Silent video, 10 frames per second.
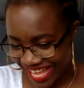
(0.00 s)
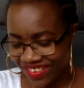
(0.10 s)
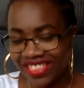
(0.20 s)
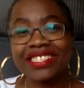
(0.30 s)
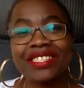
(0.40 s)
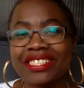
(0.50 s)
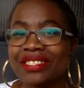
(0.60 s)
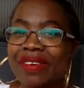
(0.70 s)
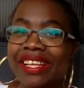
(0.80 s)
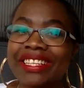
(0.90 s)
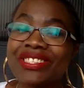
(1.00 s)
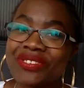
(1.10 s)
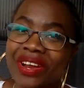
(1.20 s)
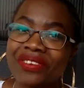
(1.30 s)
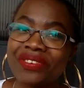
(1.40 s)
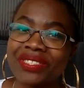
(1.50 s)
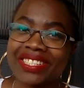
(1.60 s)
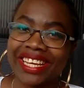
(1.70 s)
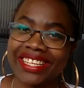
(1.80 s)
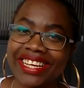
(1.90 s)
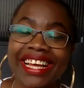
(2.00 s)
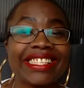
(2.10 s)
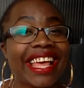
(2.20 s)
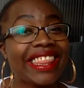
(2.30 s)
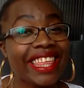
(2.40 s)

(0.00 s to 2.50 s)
Anyway, that's just my little rant for today, you guys.